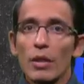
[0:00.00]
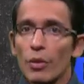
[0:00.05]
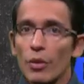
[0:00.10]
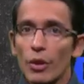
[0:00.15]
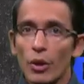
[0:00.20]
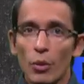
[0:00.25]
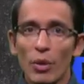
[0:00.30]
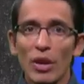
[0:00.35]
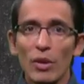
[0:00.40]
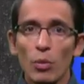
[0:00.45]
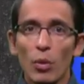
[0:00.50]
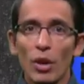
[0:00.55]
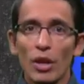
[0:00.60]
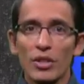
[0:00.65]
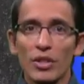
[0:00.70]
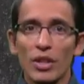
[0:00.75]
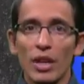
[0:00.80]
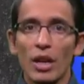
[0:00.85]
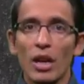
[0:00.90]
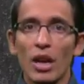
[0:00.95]
The grid
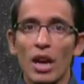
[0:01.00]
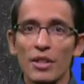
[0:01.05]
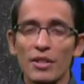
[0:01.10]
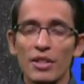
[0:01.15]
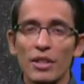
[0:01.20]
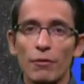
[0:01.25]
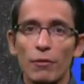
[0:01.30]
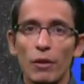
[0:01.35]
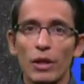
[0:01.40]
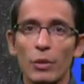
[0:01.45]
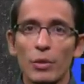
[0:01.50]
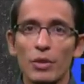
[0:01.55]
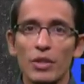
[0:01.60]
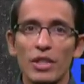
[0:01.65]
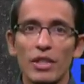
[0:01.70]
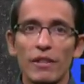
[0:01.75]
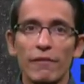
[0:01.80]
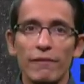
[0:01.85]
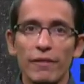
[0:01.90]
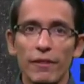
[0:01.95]
works at a constant
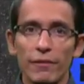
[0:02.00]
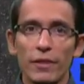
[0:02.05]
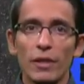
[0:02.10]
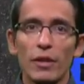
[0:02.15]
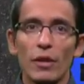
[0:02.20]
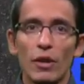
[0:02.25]
frequency of 50